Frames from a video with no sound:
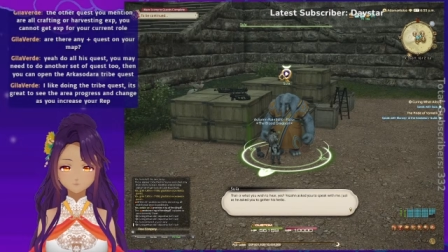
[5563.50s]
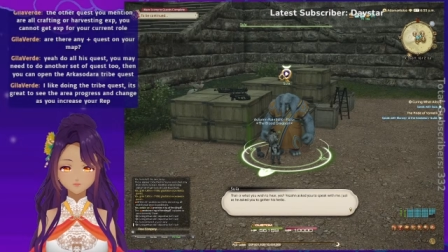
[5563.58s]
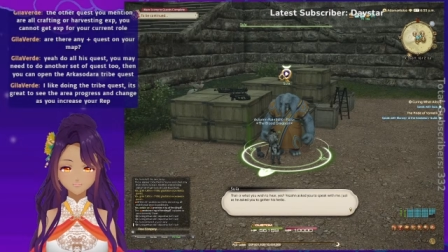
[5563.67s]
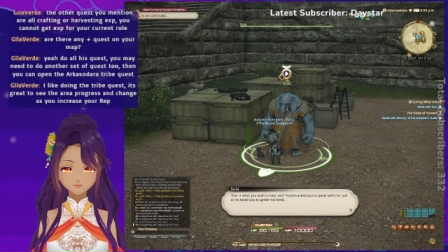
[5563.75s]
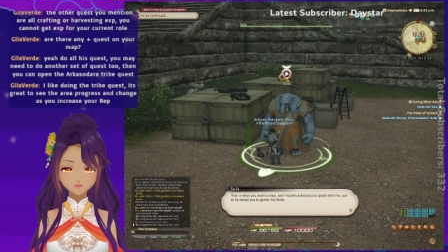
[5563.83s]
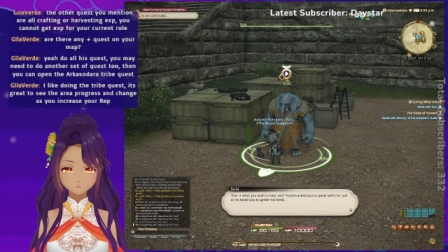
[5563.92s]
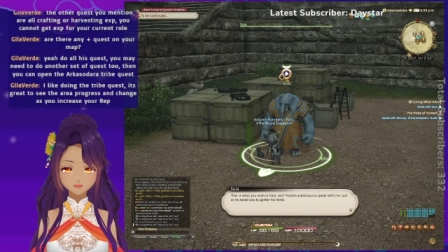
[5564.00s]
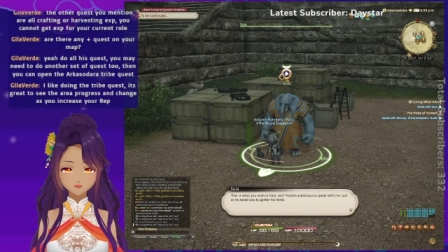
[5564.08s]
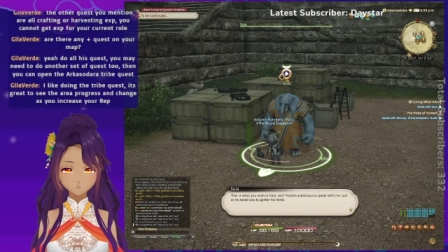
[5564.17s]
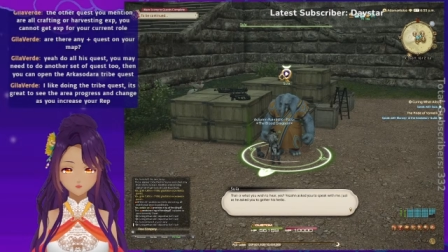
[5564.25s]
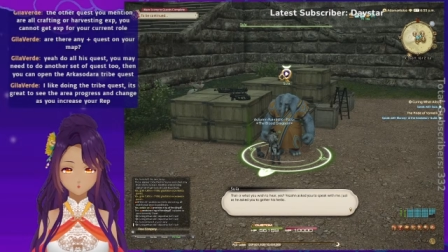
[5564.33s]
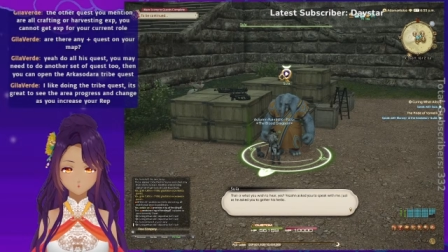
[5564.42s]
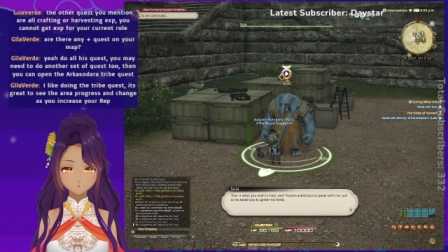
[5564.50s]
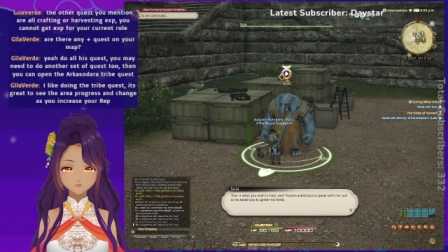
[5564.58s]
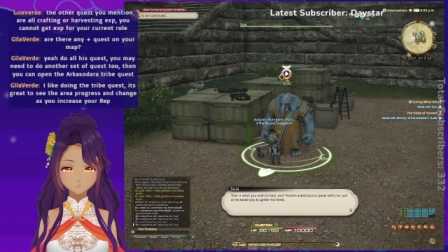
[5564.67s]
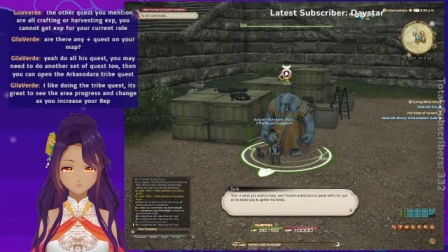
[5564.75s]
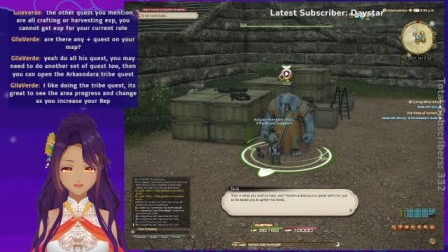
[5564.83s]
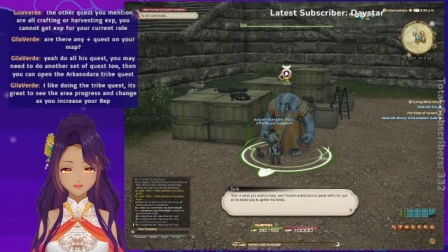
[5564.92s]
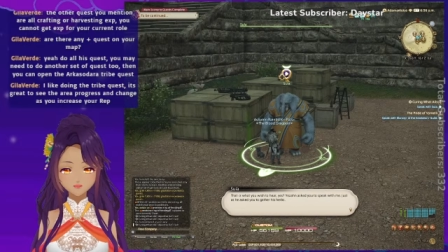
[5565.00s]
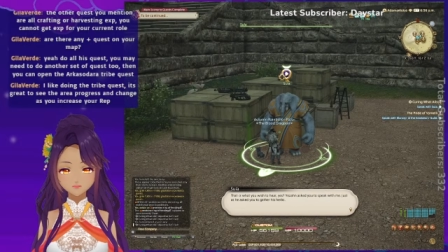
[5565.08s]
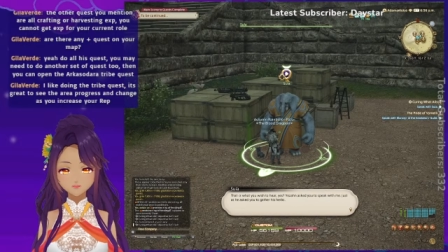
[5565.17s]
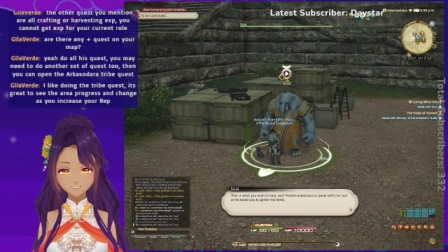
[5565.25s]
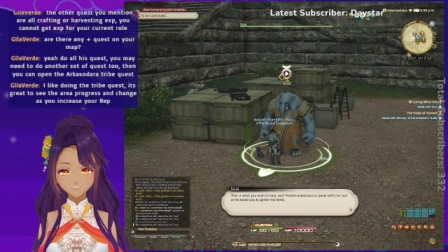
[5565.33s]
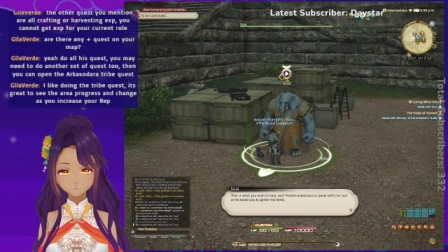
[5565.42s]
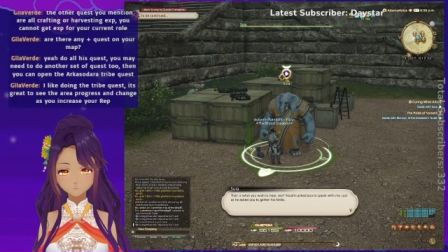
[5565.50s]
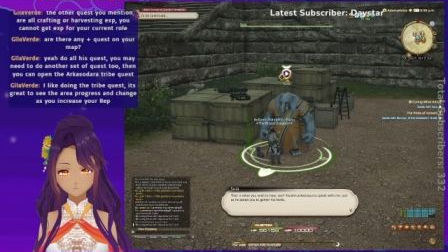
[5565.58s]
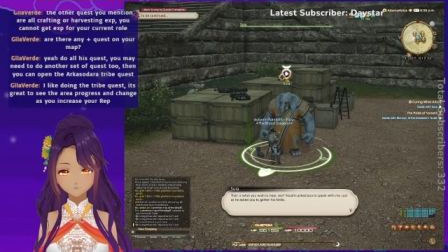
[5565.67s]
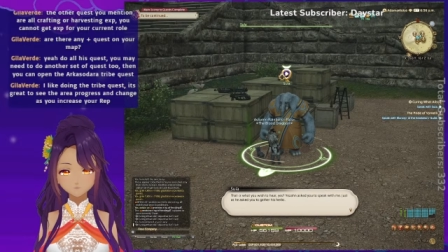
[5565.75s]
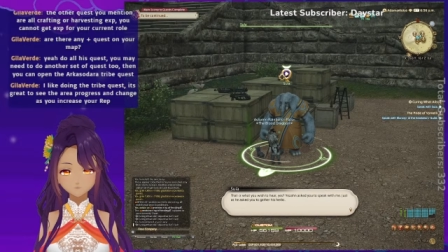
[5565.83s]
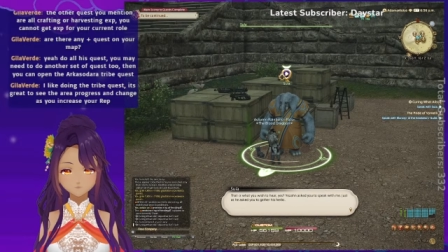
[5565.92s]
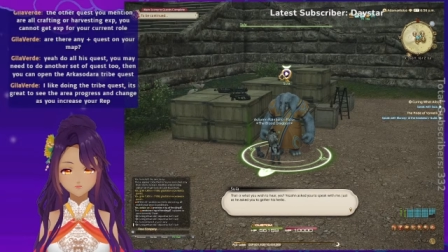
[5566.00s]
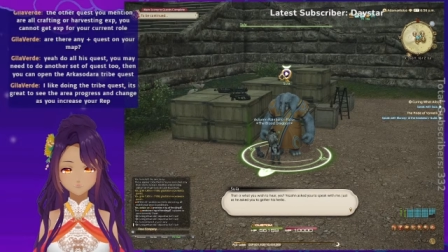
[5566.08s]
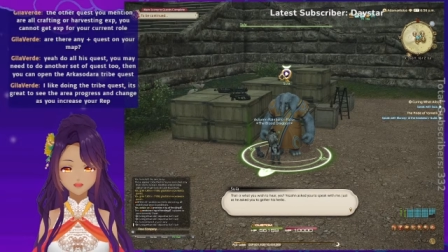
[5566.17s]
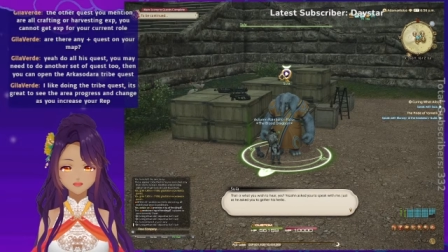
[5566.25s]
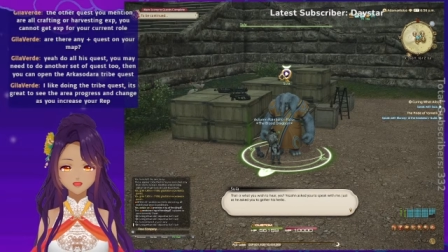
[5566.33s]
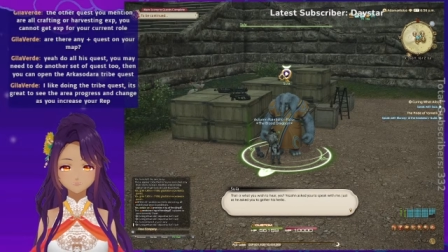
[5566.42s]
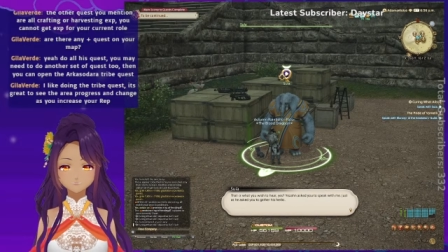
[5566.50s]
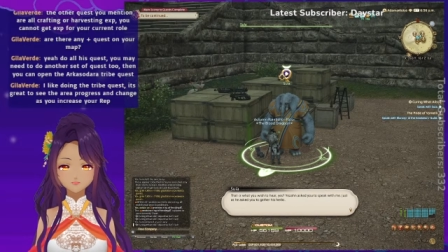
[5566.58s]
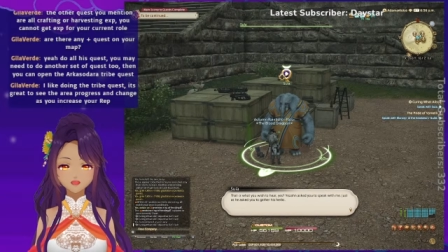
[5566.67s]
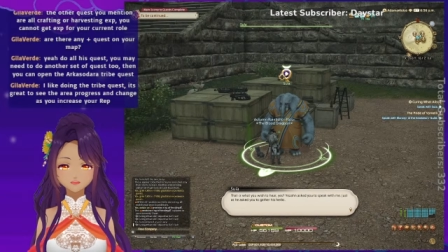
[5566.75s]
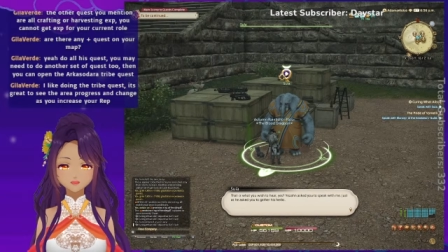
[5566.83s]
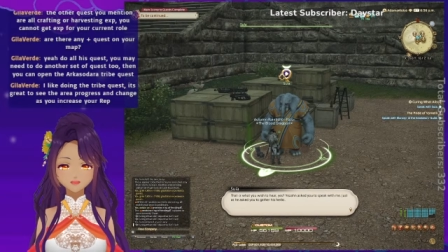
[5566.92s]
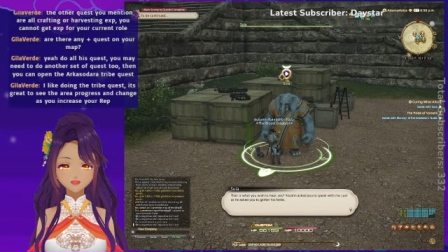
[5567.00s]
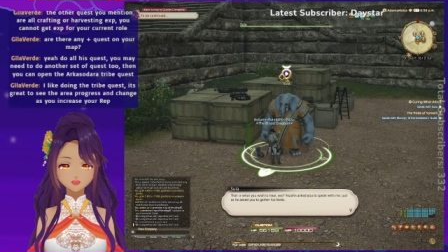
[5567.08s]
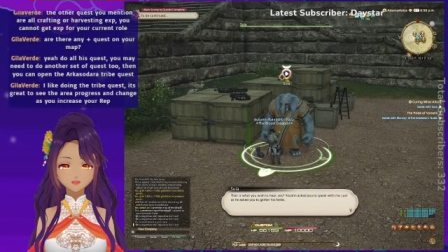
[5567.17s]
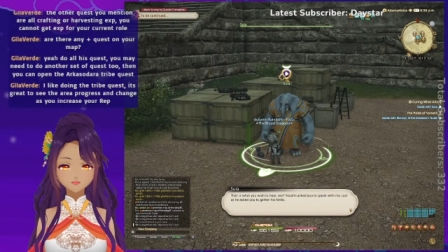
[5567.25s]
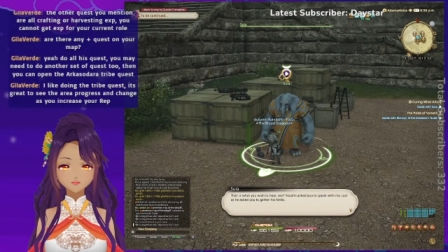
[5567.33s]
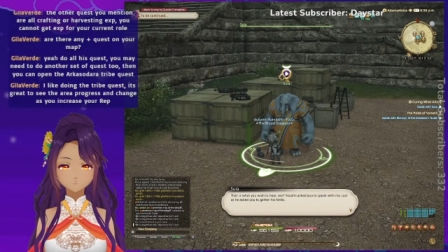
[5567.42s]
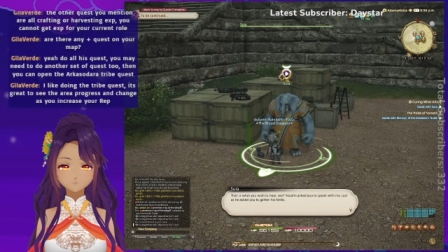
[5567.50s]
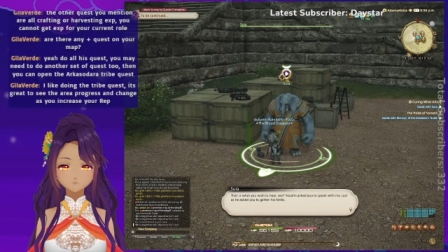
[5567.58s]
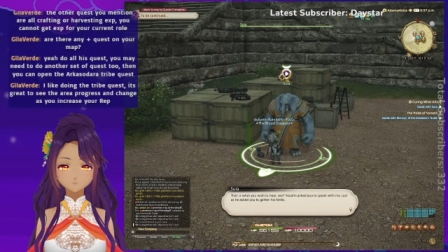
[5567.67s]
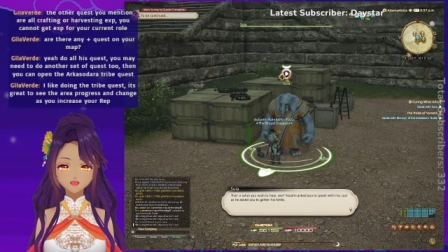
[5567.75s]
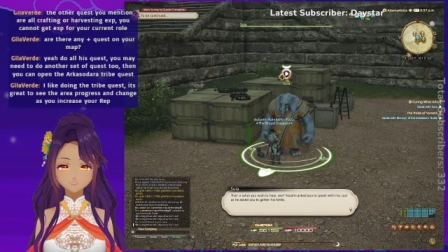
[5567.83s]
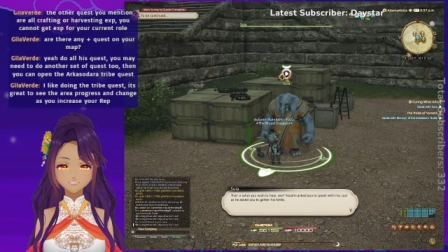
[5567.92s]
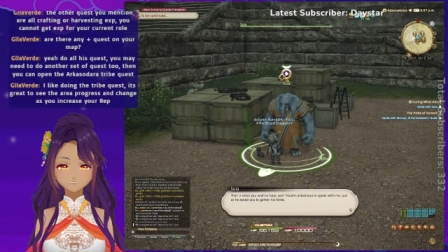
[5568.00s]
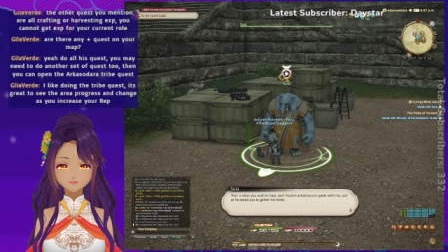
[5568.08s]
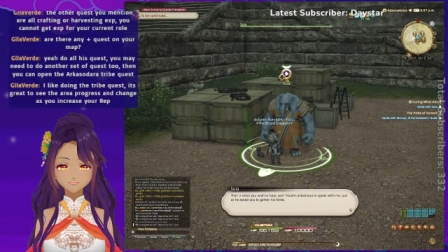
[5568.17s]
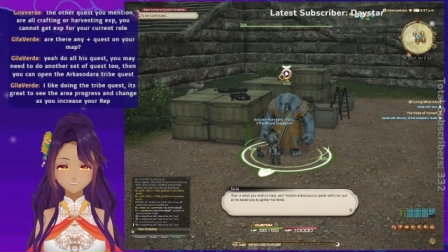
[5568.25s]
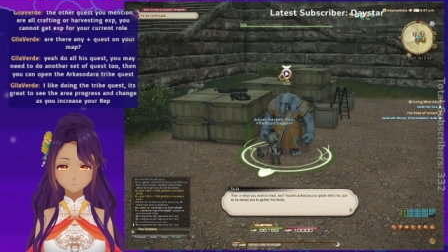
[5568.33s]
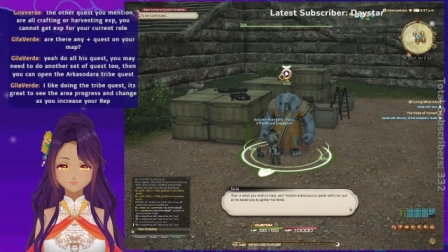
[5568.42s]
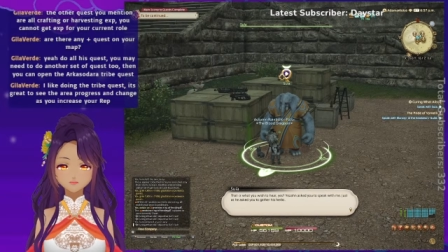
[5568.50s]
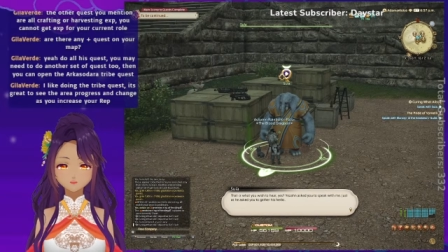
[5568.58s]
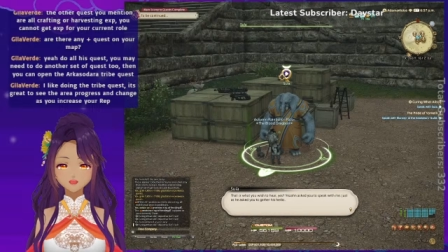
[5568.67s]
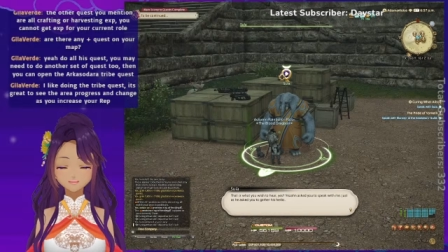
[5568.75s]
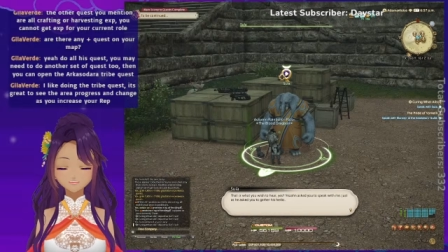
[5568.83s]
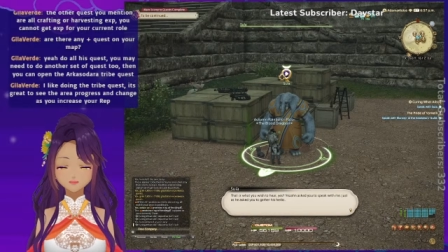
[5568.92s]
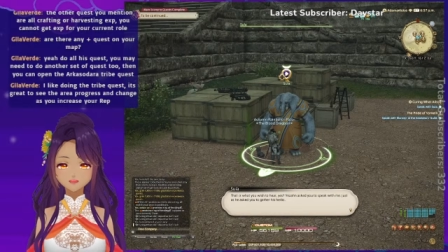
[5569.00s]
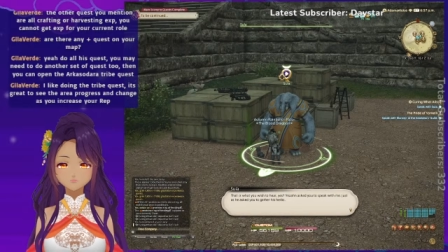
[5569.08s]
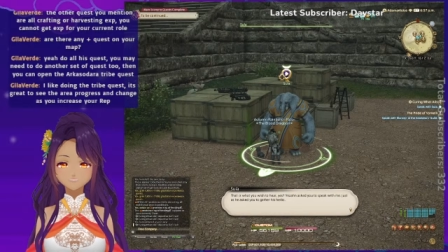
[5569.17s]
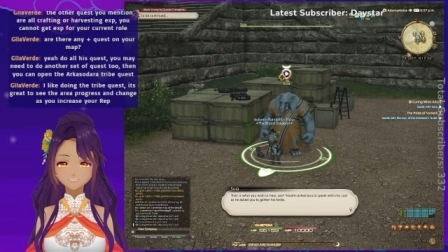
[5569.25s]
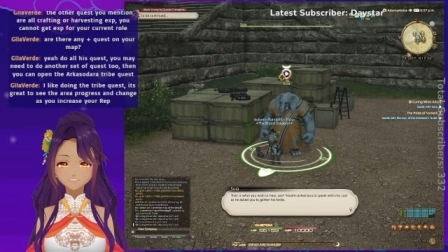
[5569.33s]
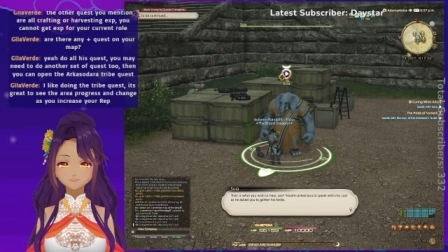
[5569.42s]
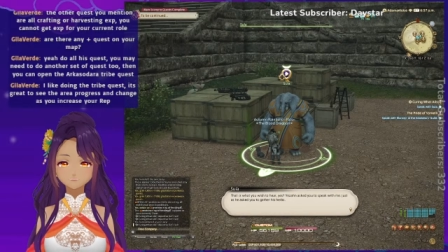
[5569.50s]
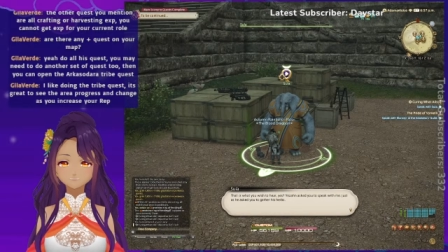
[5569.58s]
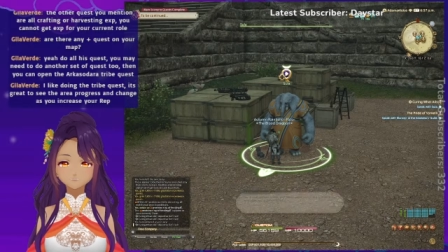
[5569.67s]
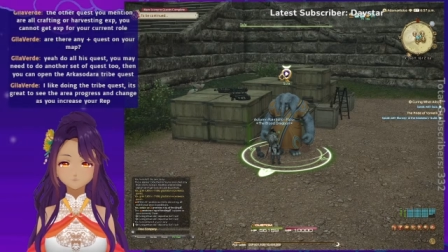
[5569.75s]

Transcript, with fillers: That is what you wish to hear, yes? Yazan asked you to speak with me, just as he asked you to gather his herbs.